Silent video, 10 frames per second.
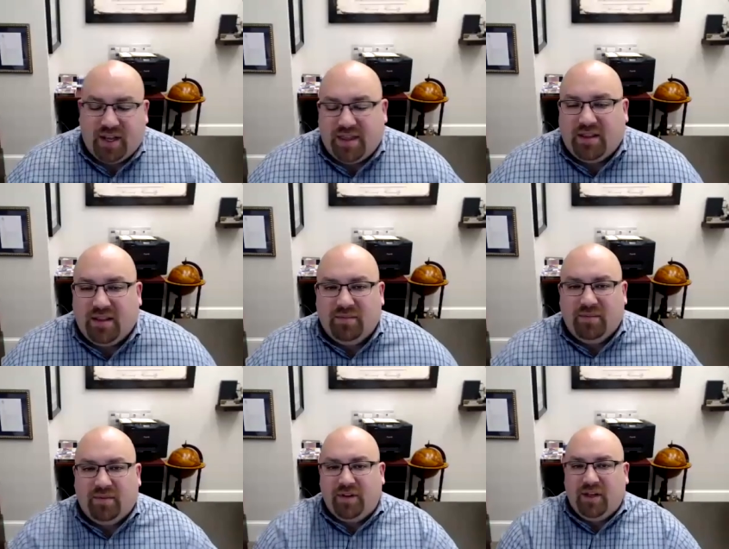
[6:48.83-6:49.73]
I think the
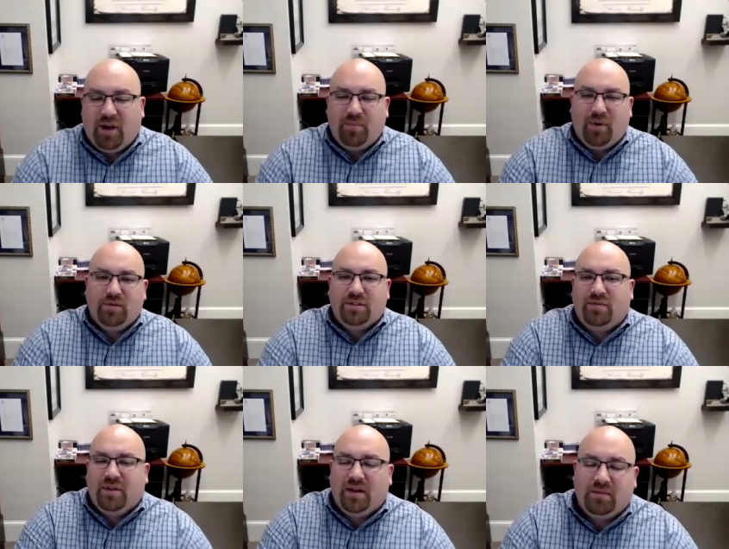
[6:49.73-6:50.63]
video I
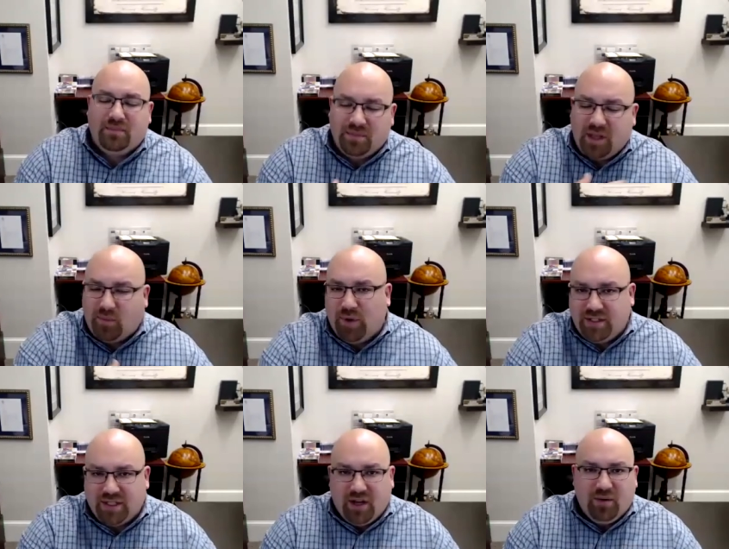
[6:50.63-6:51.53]
posted um, a couple
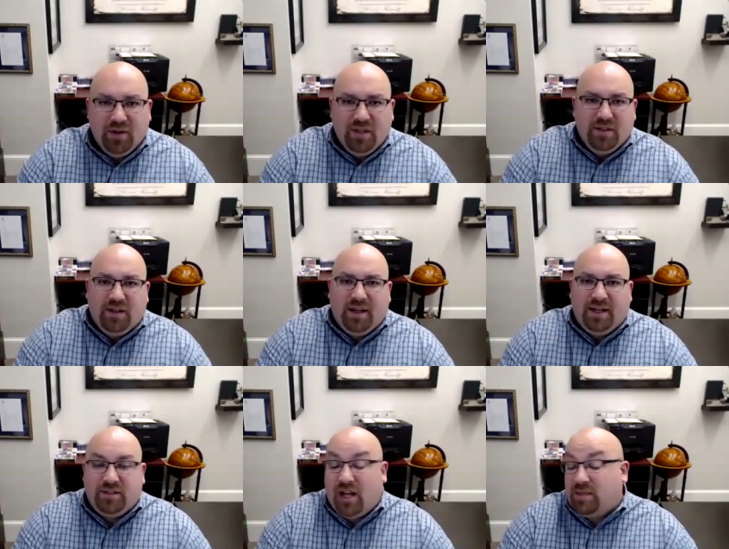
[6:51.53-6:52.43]
weeks ago
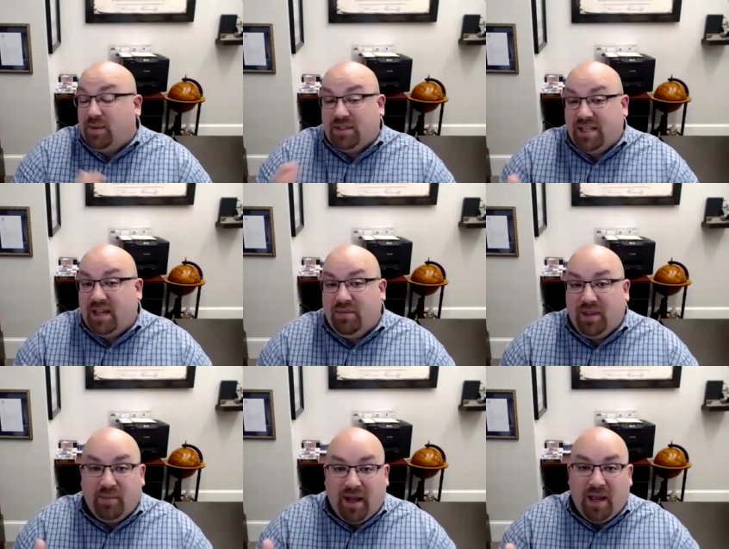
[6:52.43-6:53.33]
uh, talked about the same
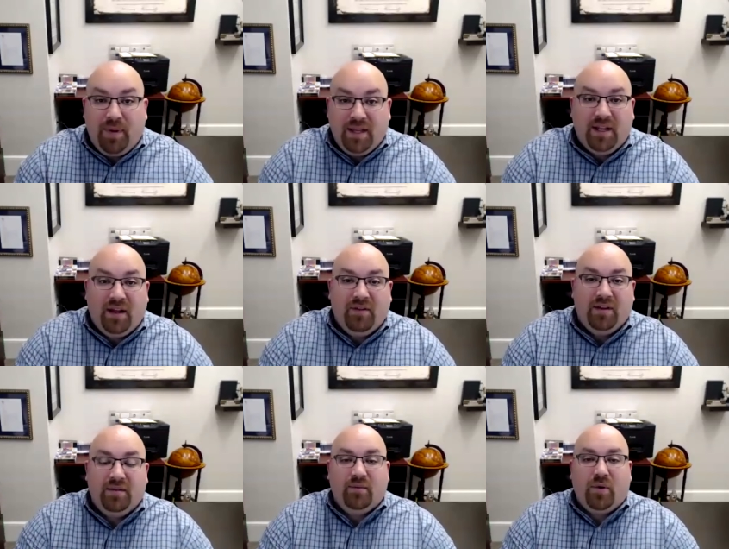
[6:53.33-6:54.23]
thing, in my opinion of it.
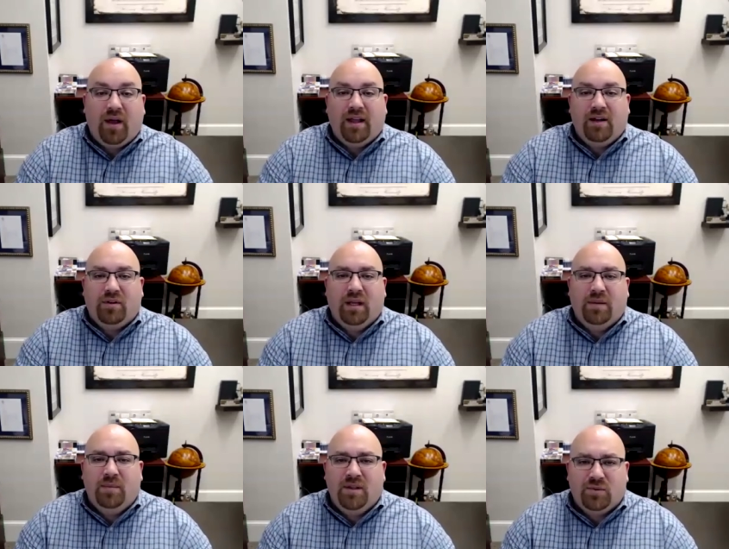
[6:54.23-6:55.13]
And while I don't claim
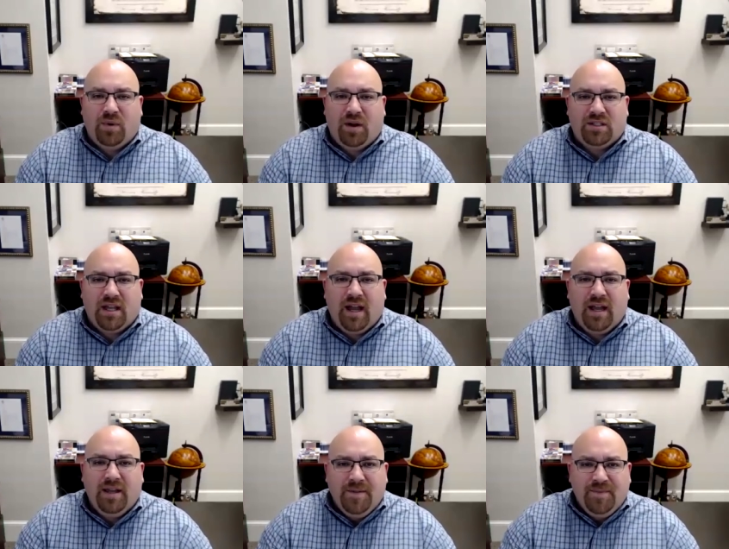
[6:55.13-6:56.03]
to be the smartest
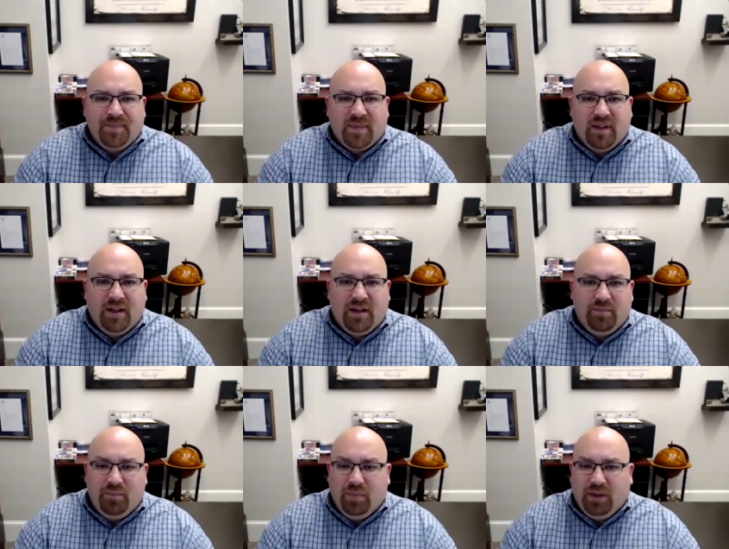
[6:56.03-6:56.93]
guy, uh,
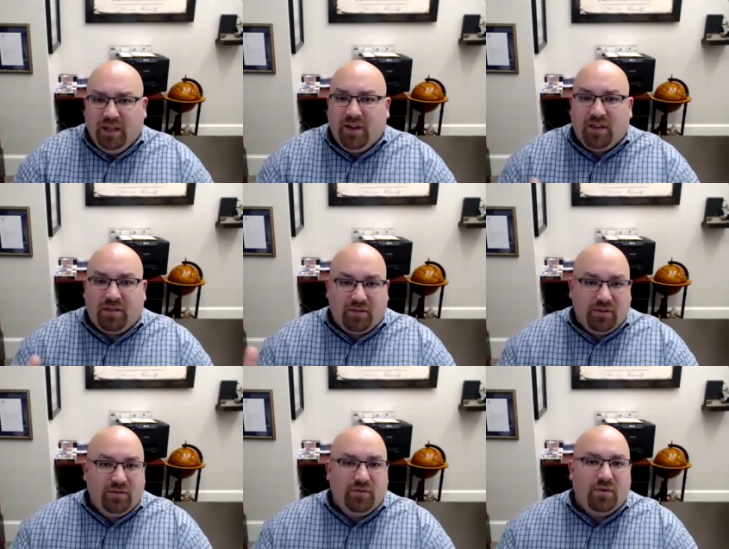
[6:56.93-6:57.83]
living
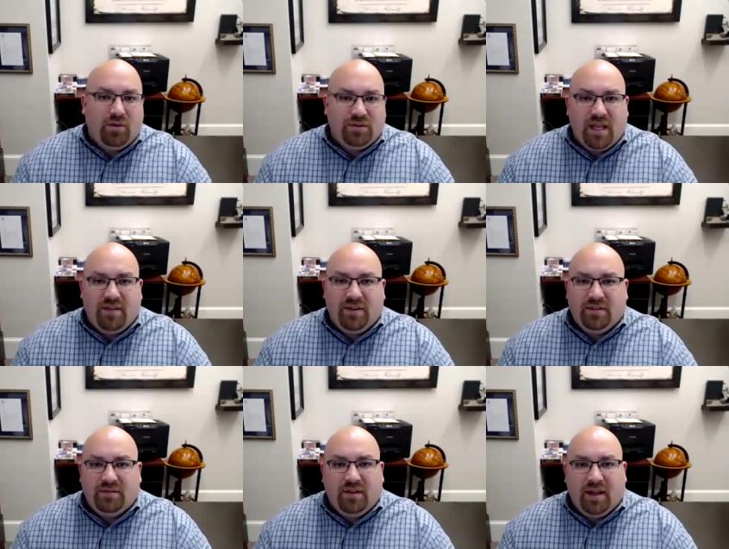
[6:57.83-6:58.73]
through
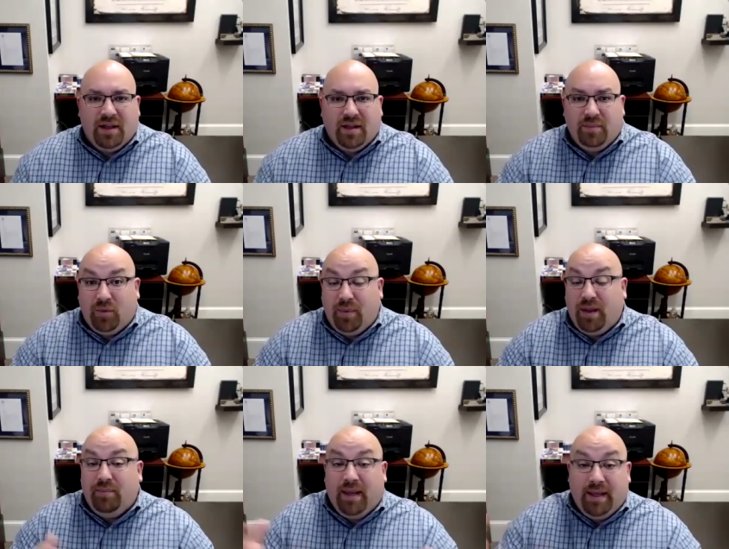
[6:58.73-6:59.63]
07, uh, you know,
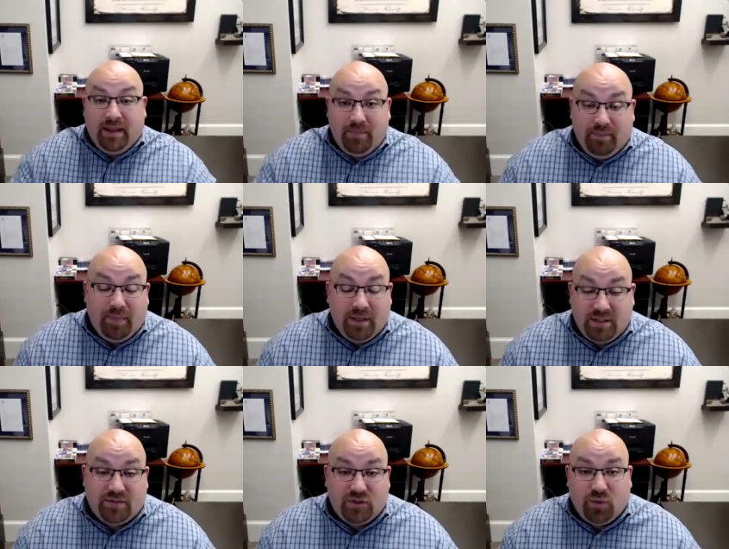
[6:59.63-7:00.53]
be, being in the
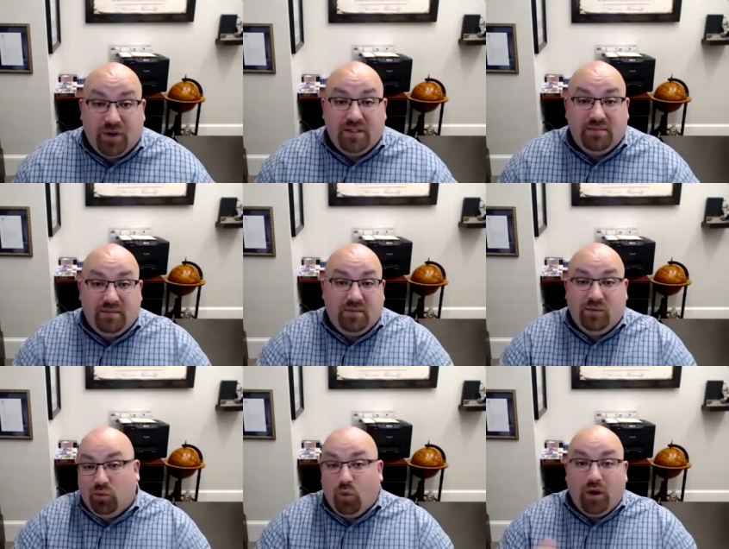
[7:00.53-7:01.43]
business for
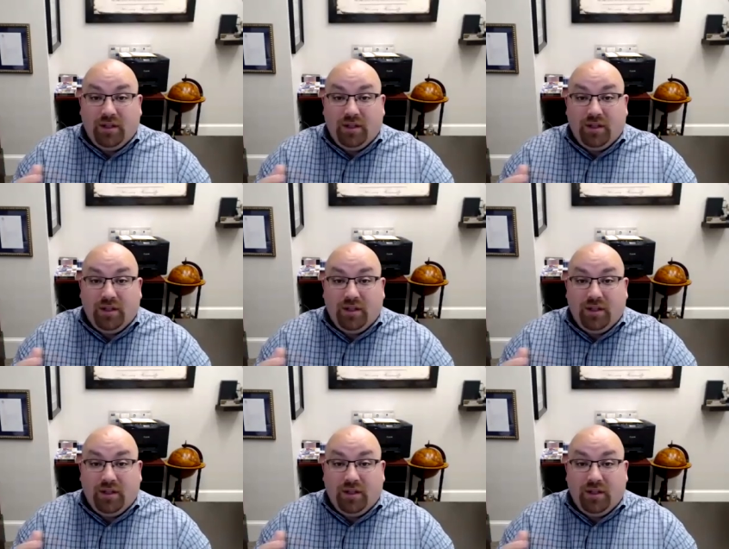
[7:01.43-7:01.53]
21